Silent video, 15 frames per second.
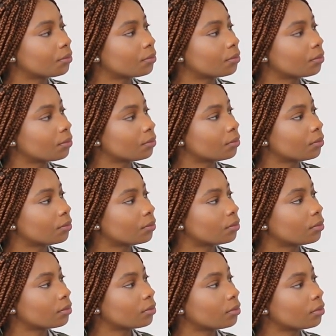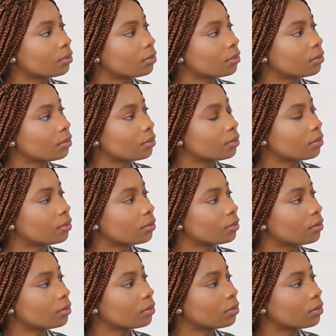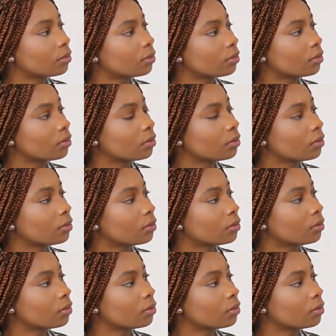(silent)